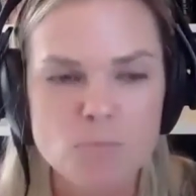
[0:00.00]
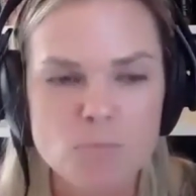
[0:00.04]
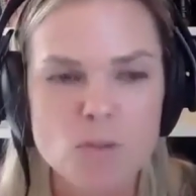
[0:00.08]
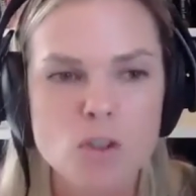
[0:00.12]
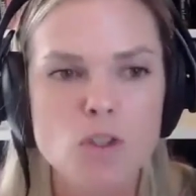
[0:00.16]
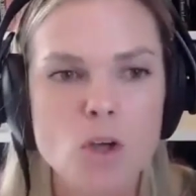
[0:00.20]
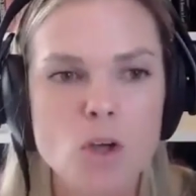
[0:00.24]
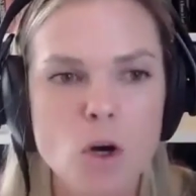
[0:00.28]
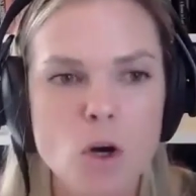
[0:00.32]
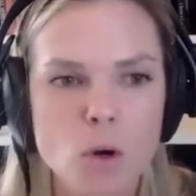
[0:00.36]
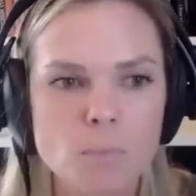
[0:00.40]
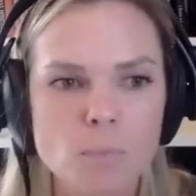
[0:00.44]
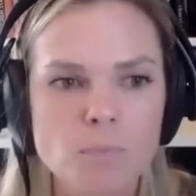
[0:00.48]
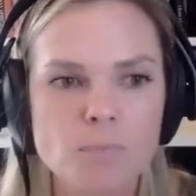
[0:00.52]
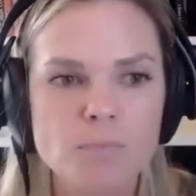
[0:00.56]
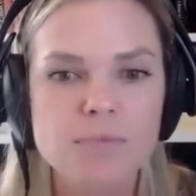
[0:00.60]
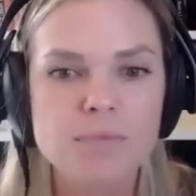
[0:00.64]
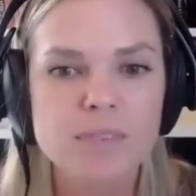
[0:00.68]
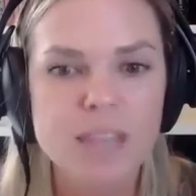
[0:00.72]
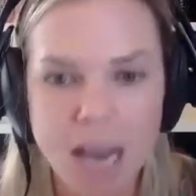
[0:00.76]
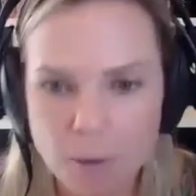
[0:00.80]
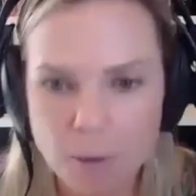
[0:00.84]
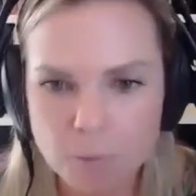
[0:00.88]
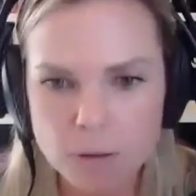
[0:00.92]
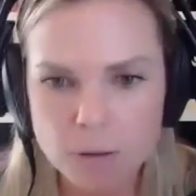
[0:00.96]
So
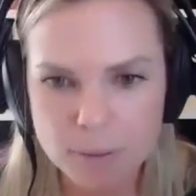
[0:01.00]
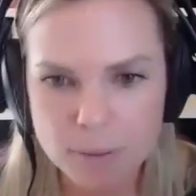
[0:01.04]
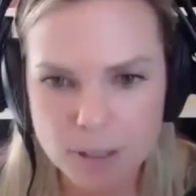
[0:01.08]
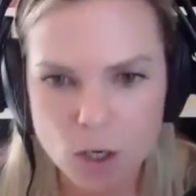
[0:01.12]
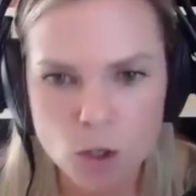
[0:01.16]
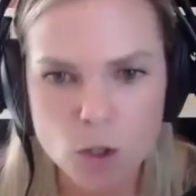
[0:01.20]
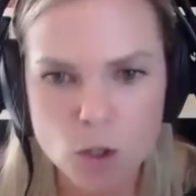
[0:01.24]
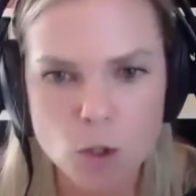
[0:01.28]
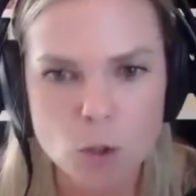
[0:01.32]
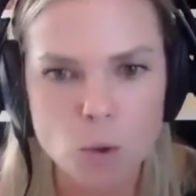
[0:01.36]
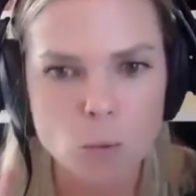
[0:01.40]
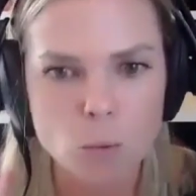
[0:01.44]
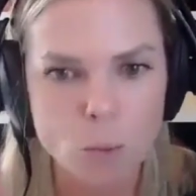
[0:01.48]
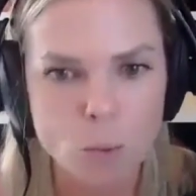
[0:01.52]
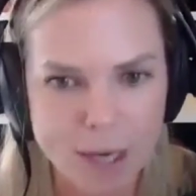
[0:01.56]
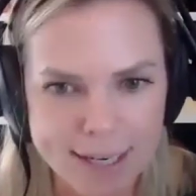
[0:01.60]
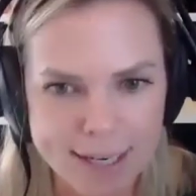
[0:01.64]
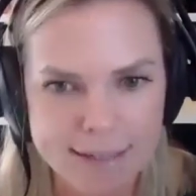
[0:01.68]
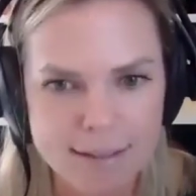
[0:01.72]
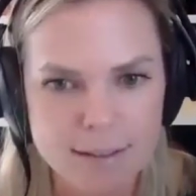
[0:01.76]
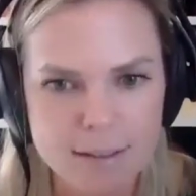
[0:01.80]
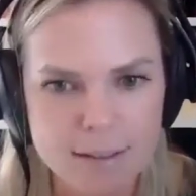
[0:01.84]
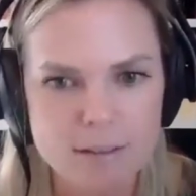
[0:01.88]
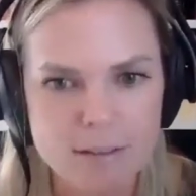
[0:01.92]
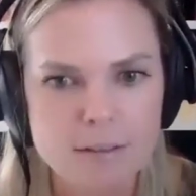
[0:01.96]
that would be a
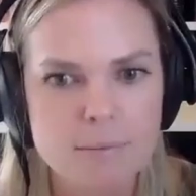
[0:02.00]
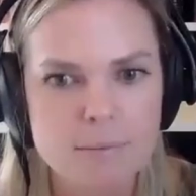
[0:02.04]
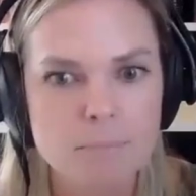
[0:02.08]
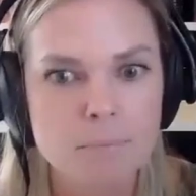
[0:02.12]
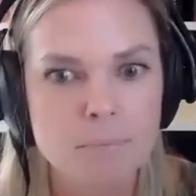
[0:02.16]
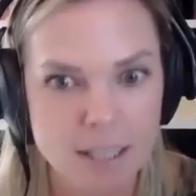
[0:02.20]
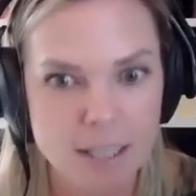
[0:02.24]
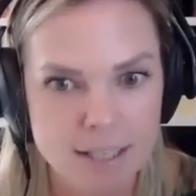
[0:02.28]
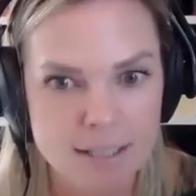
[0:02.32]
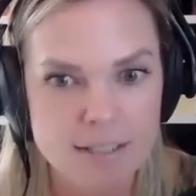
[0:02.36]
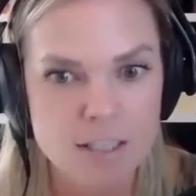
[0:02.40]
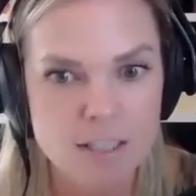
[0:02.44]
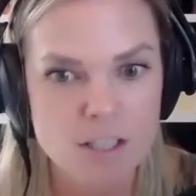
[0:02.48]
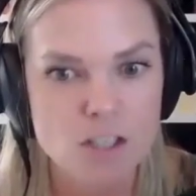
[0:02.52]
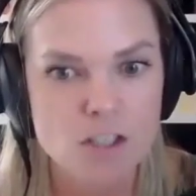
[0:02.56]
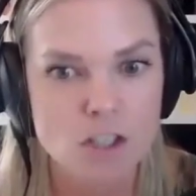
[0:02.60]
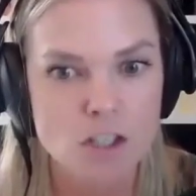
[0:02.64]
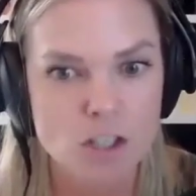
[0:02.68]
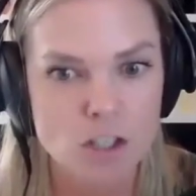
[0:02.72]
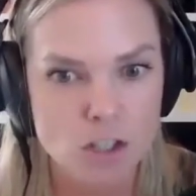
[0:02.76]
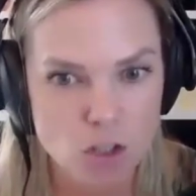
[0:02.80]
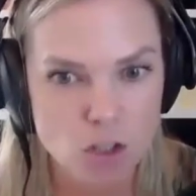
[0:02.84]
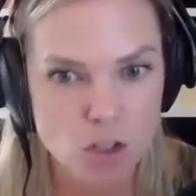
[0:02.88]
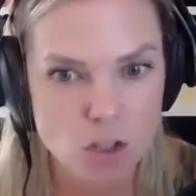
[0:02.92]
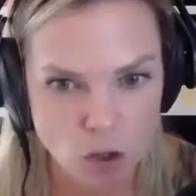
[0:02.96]
great place
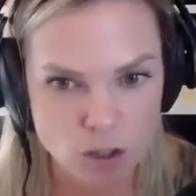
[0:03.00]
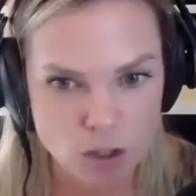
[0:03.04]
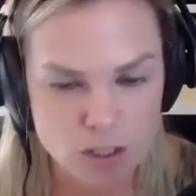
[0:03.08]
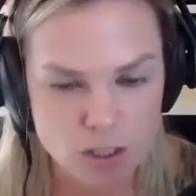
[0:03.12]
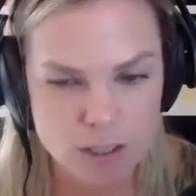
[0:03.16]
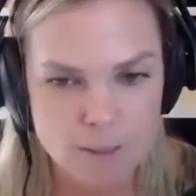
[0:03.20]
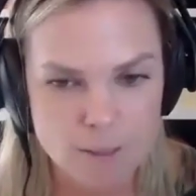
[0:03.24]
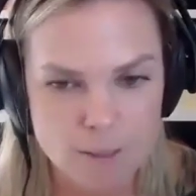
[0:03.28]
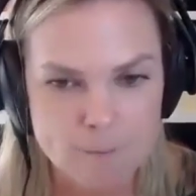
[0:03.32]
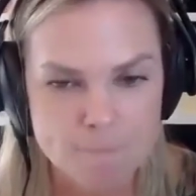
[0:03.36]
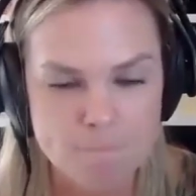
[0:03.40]
to start.